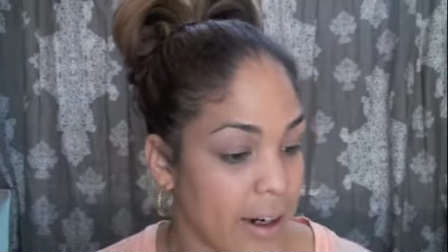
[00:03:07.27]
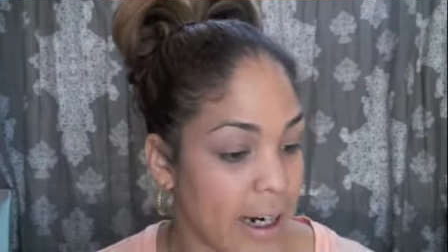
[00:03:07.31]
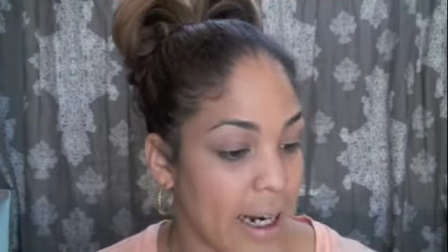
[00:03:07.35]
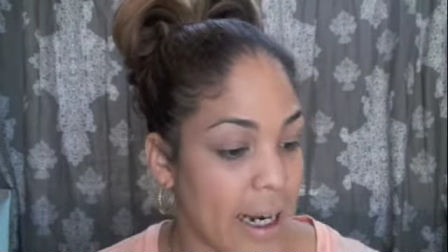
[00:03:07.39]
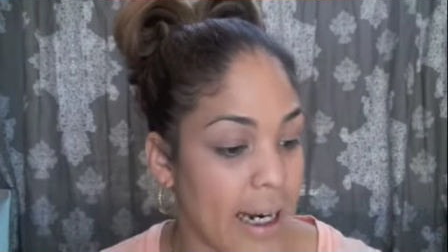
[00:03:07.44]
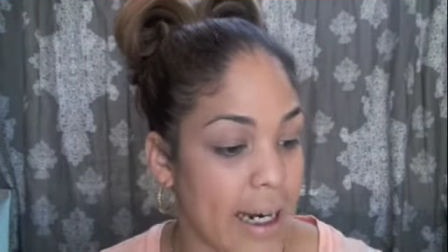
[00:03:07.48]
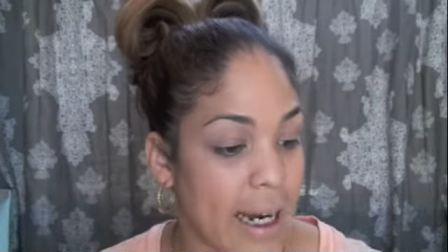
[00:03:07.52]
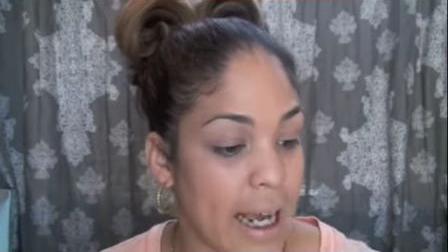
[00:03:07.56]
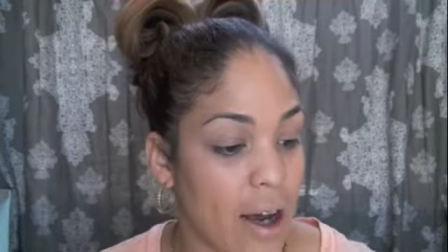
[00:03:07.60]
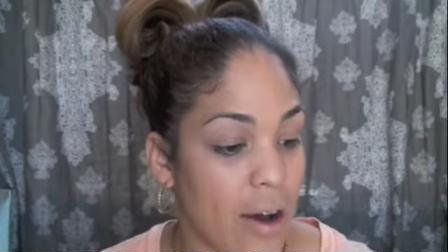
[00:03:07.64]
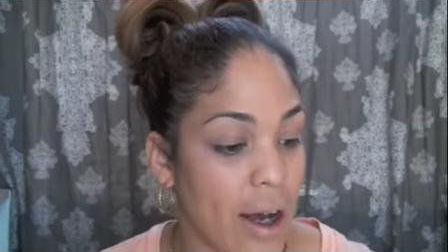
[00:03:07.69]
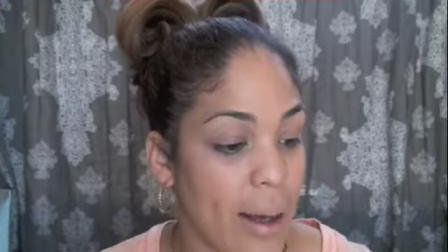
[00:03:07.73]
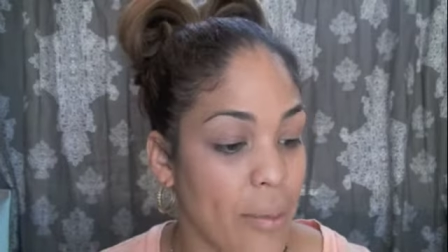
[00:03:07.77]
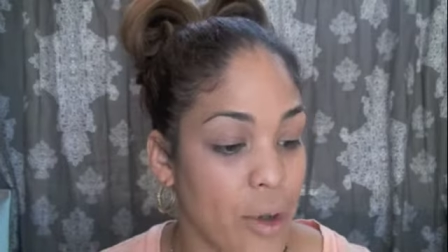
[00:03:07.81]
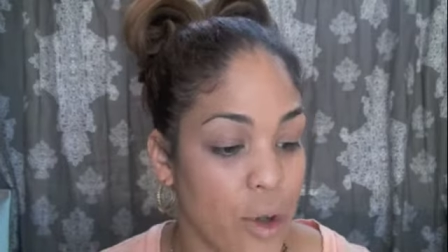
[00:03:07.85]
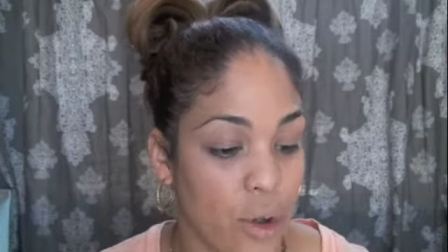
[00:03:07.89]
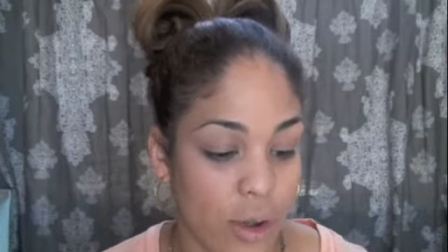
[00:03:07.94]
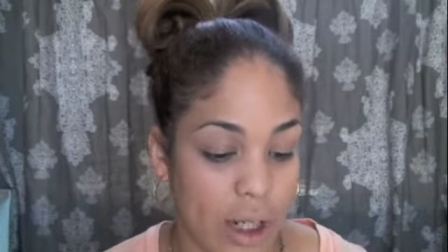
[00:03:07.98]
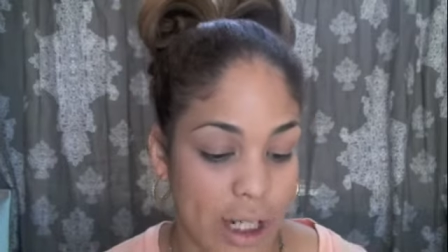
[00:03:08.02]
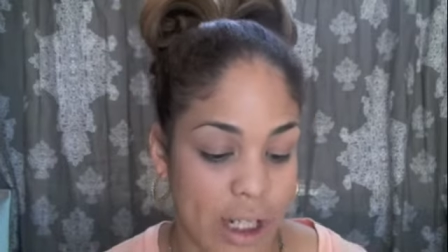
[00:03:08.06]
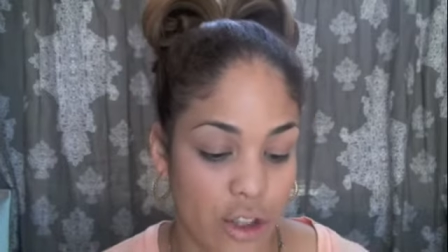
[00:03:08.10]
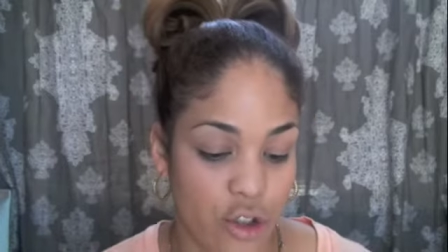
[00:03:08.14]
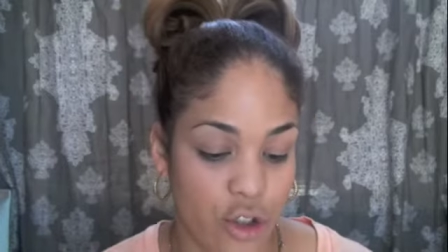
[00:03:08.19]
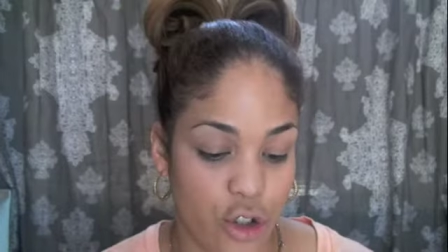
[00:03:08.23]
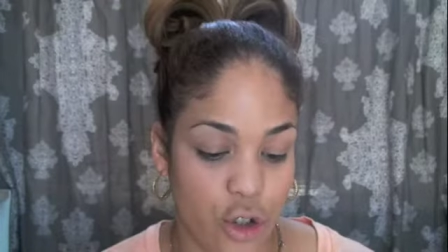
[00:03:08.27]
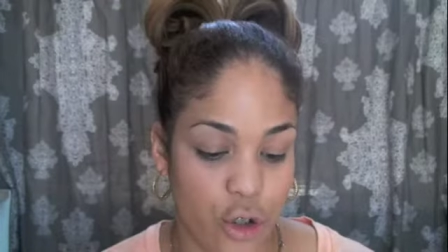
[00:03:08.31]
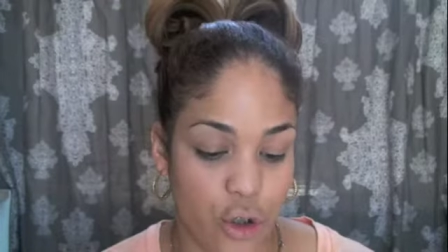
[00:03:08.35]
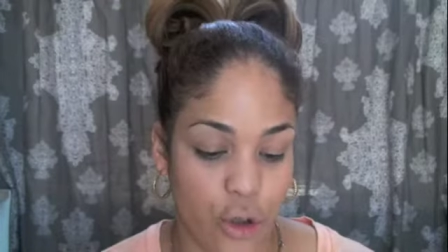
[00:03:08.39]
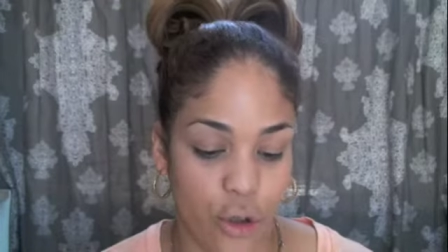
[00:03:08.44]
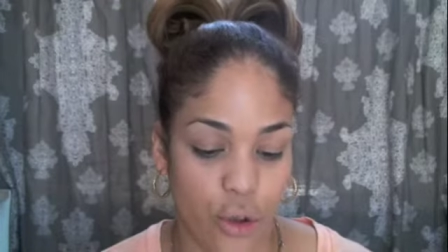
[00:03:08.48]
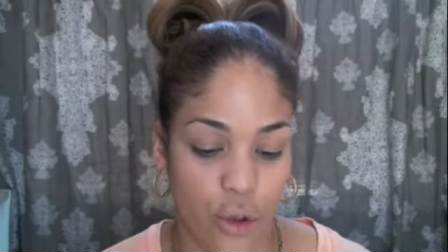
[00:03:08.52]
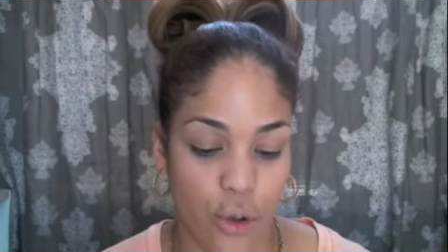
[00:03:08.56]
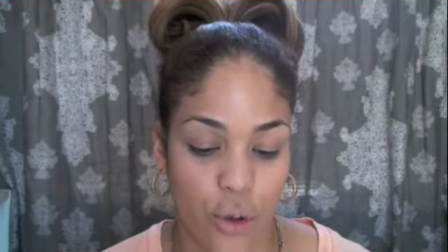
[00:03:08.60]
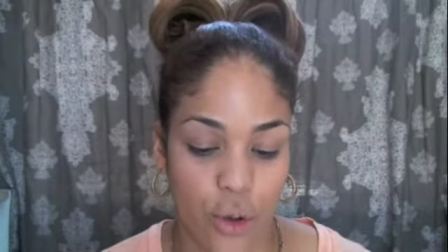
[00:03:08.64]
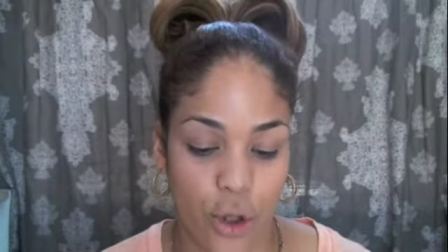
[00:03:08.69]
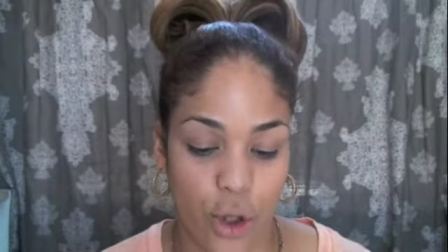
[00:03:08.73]
And now I'm going
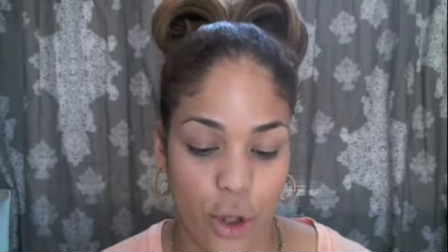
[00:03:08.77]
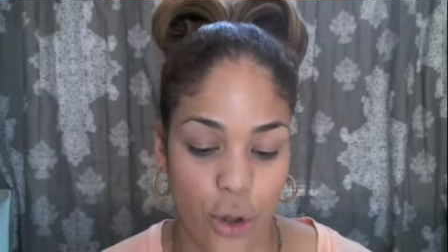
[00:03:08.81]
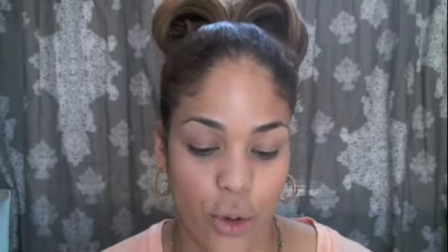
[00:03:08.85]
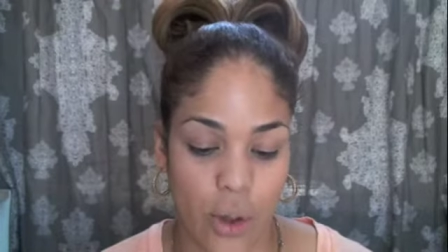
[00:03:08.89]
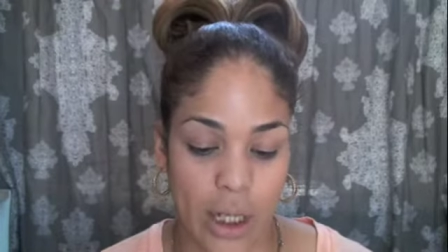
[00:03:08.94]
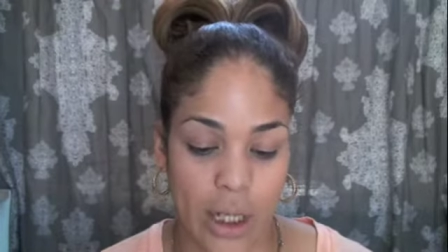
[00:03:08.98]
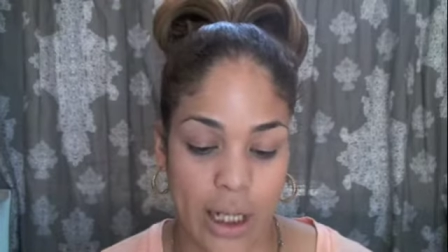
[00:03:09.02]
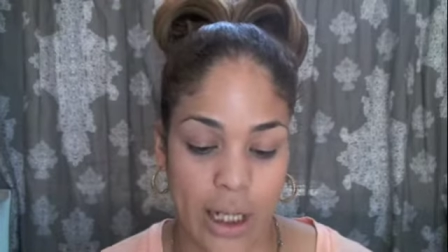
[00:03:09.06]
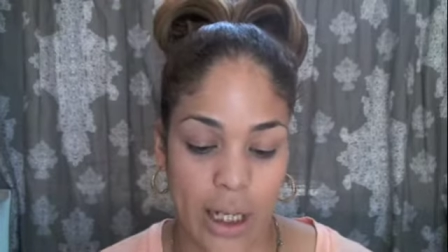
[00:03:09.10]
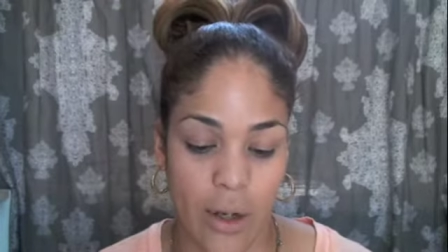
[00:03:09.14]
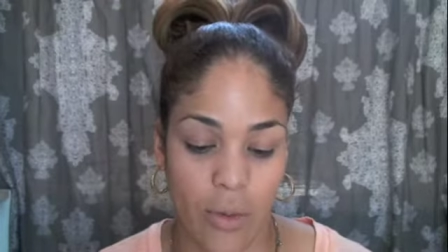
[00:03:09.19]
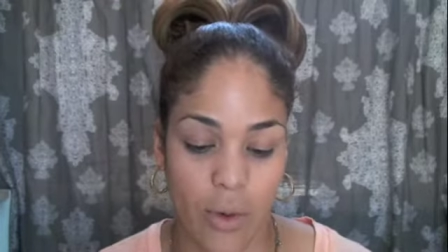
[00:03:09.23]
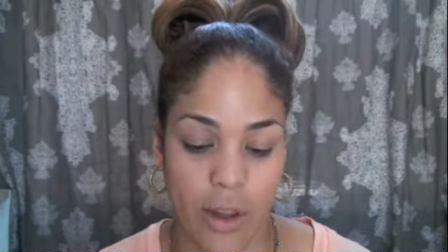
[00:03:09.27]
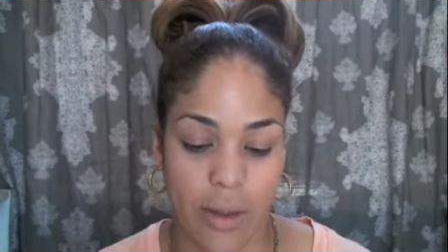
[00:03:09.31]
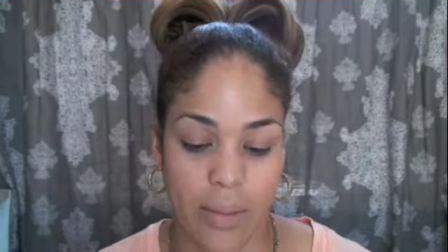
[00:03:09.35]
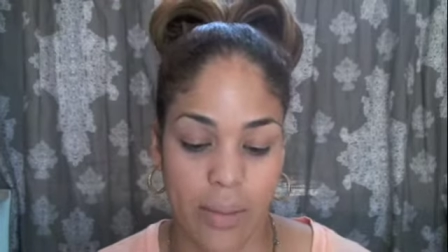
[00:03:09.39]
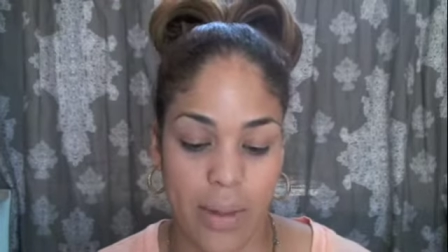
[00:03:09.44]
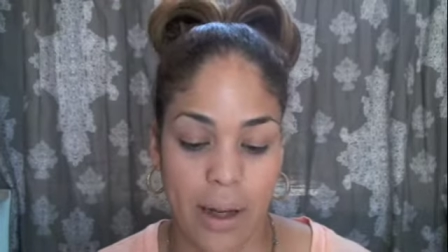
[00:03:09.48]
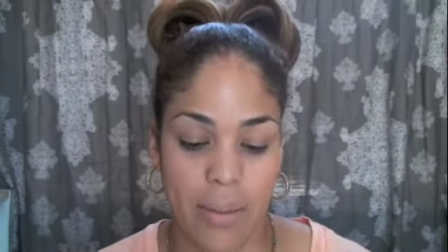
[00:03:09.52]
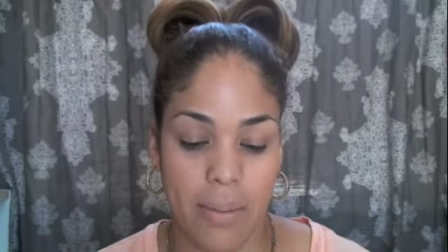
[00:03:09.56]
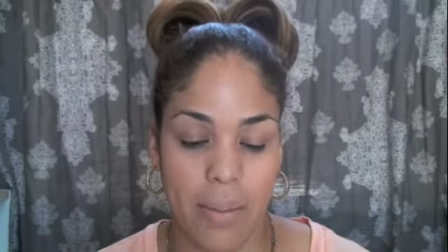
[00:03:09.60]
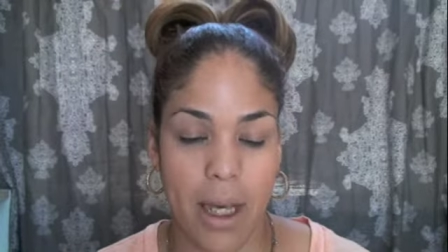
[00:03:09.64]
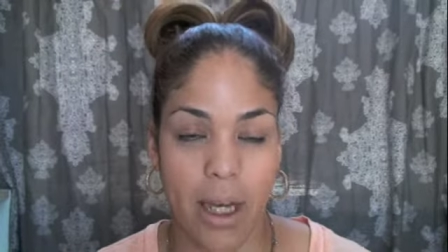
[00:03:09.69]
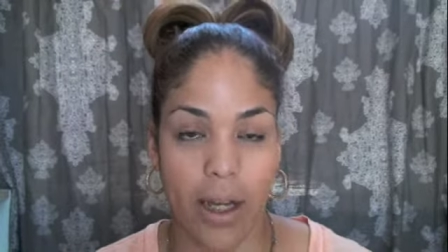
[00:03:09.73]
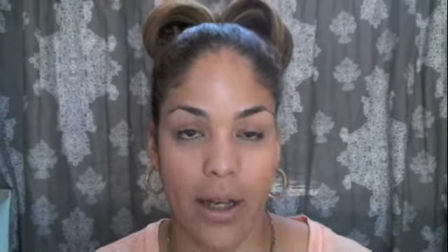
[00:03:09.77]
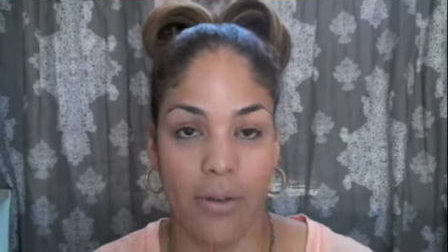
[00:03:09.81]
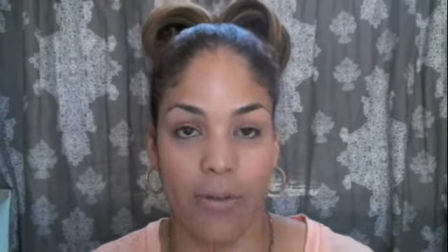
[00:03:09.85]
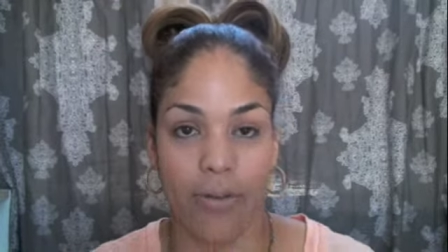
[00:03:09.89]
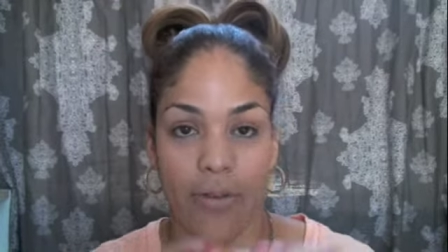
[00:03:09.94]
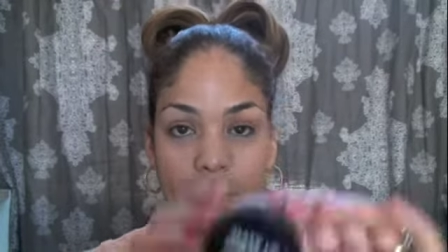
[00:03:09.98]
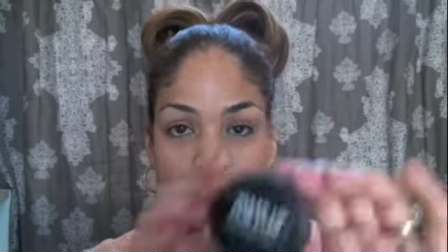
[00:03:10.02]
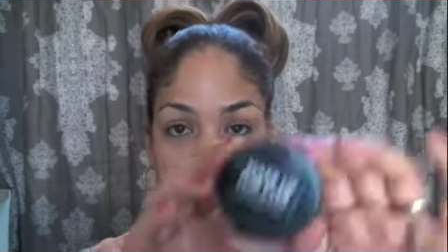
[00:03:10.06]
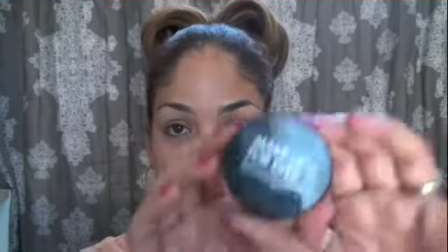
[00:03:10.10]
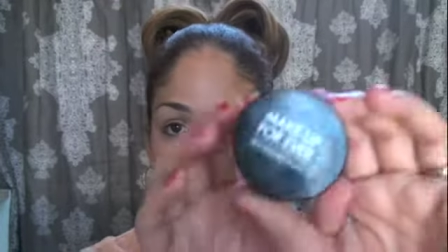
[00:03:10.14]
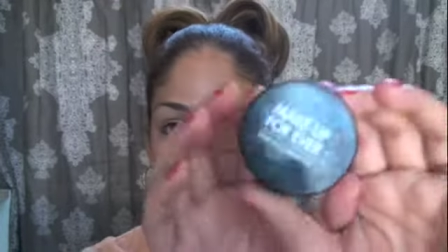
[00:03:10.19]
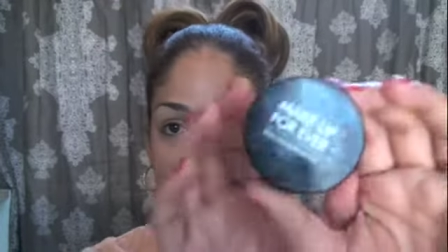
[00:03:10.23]
to go in with my Makeup
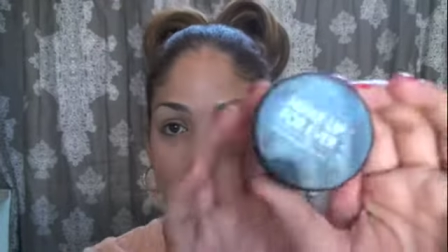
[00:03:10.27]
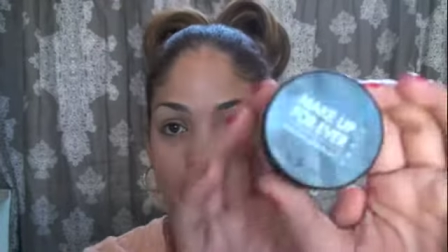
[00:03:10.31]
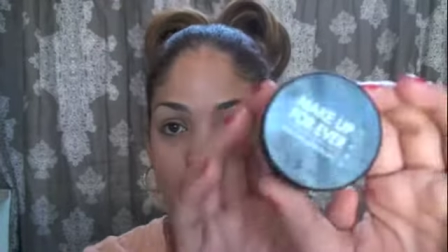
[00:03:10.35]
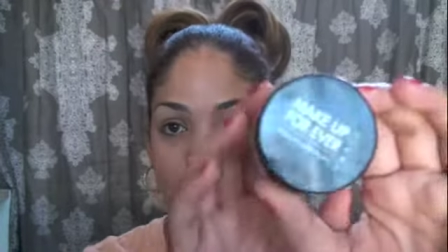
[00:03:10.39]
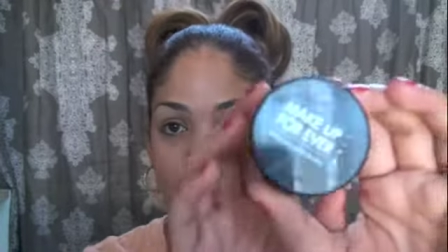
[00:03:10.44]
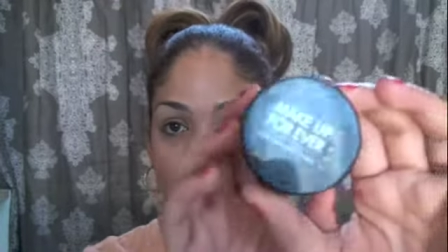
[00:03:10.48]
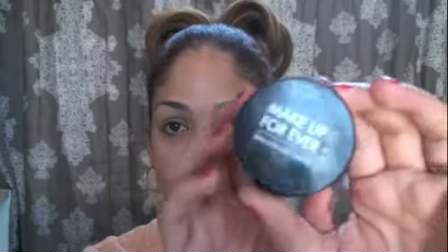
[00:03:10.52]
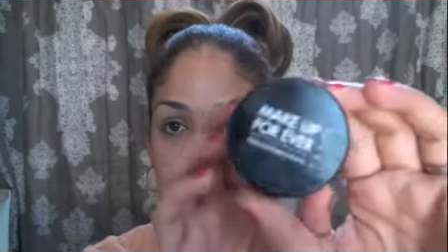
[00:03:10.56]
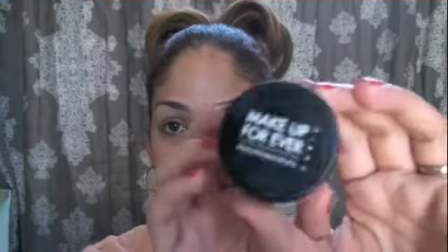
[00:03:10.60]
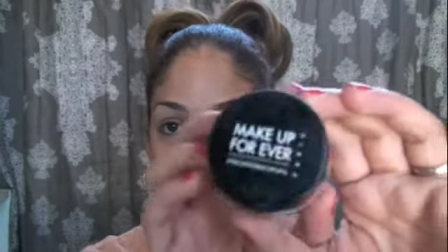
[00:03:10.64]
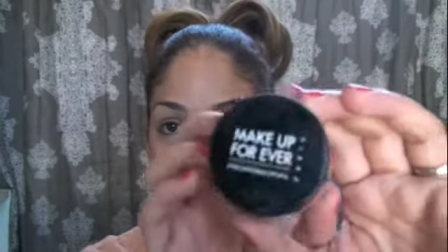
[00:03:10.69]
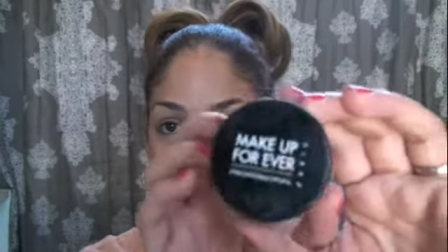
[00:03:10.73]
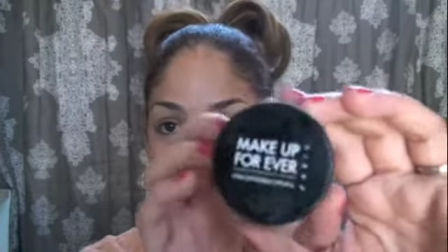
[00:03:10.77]
Forever